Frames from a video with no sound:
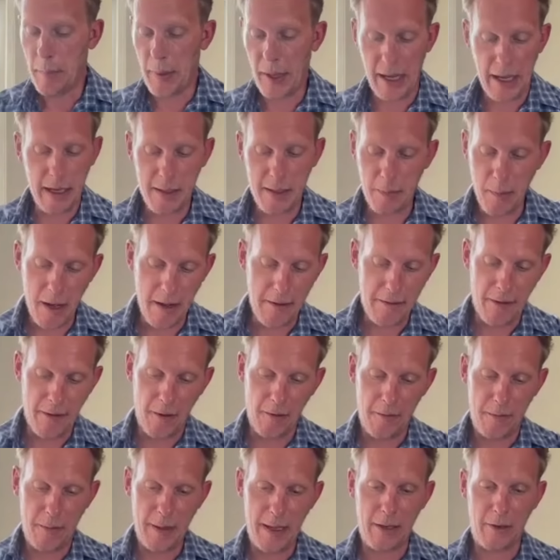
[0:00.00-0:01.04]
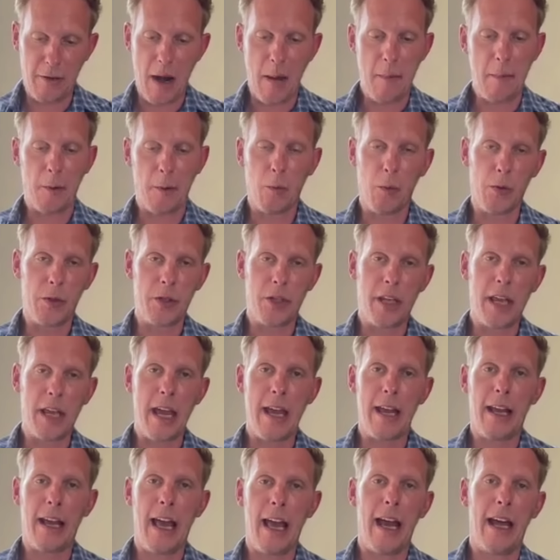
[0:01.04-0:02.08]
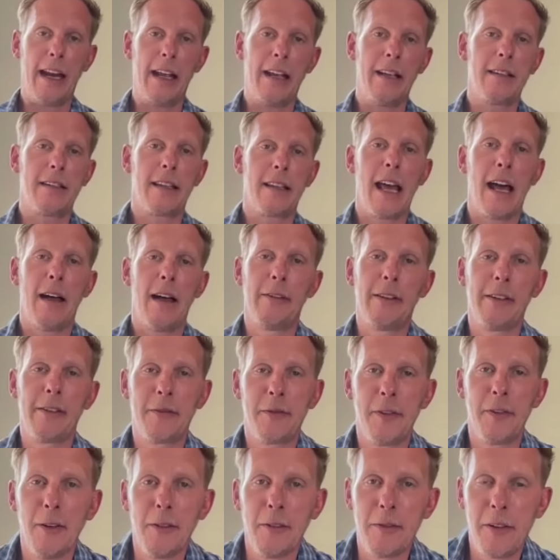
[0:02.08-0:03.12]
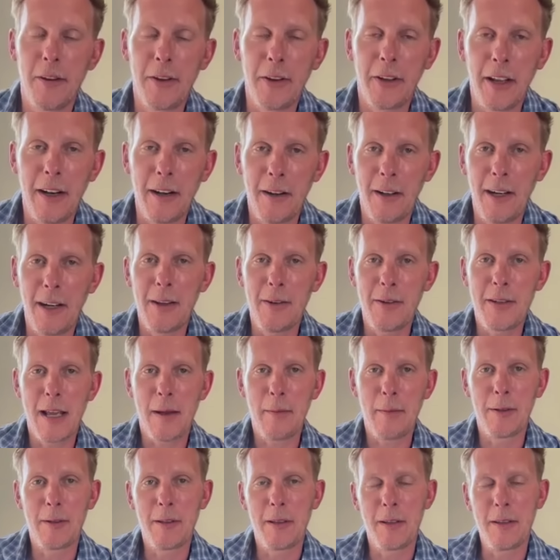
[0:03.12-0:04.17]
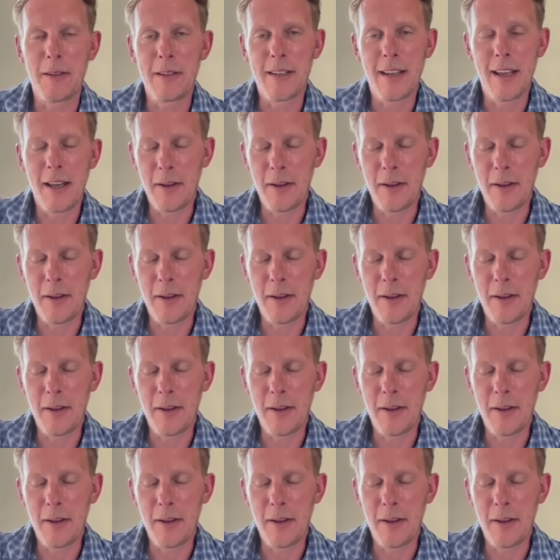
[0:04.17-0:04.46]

But it's my fault for being crap at water skiing, and it's Calvin's fault for looking like Lewis Hamilton.